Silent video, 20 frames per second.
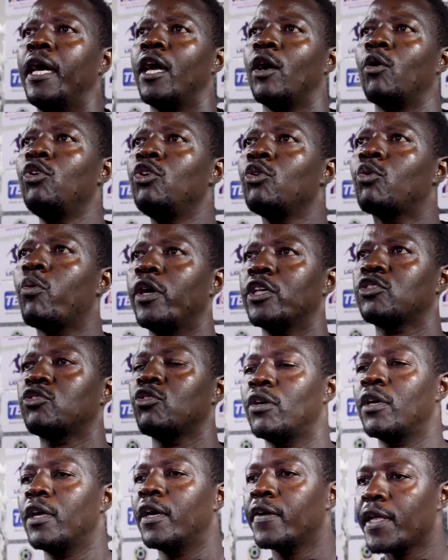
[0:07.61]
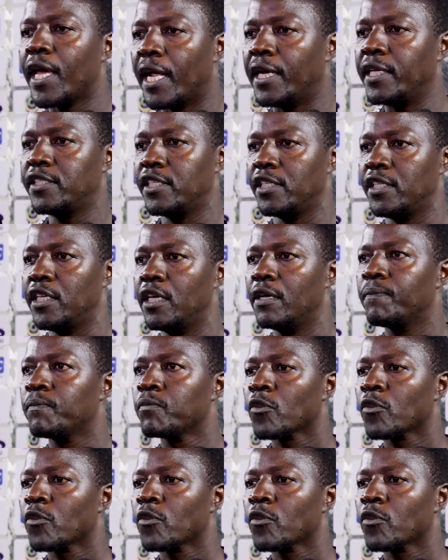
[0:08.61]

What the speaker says: Good question. Reality ni